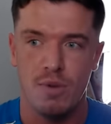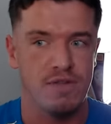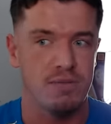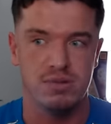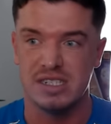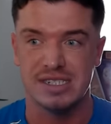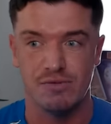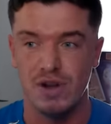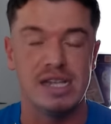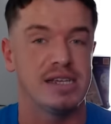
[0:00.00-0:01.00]
We've
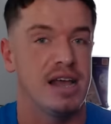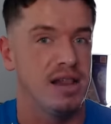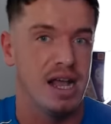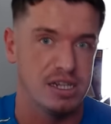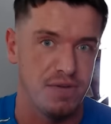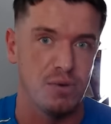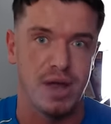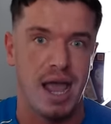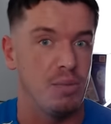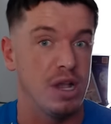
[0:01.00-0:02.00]
re-signed the likes of
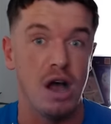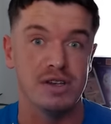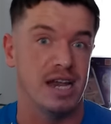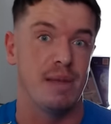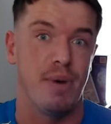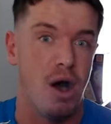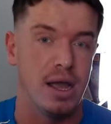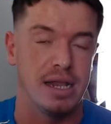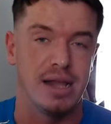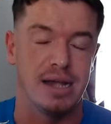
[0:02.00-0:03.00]
09. We've got Danny
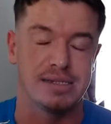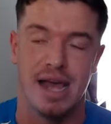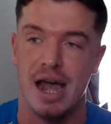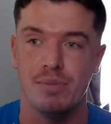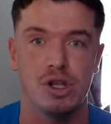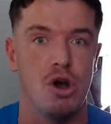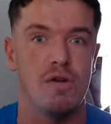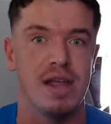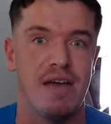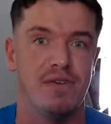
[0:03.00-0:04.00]
Barton that time,
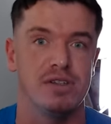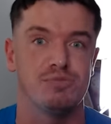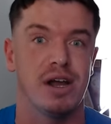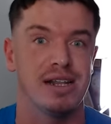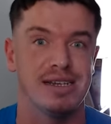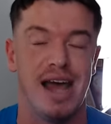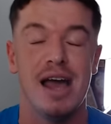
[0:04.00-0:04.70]
Corey Evans, Bradley